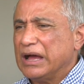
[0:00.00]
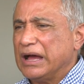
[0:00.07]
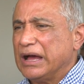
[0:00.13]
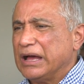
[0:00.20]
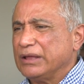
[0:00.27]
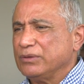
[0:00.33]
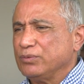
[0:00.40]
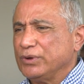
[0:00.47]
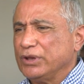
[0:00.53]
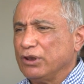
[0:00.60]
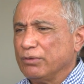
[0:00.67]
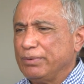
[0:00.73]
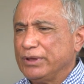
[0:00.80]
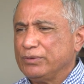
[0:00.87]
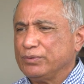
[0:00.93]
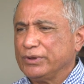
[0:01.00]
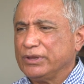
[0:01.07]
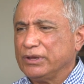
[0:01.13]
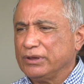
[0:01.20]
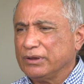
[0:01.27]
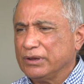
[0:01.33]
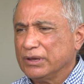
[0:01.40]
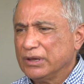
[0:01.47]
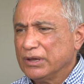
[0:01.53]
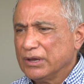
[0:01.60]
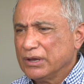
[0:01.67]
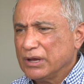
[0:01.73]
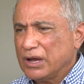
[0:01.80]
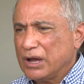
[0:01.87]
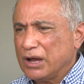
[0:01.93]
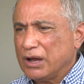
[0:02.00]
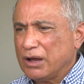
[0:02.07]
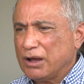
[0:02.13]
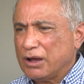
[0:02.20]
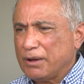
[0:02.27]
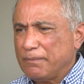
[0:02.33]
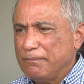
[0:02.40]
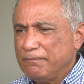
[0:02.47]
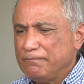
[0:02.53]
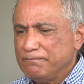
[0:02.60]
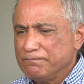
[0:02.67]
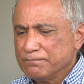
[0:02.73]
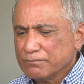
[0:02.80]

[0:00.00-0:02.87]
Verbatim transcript: and we lobbied with the um,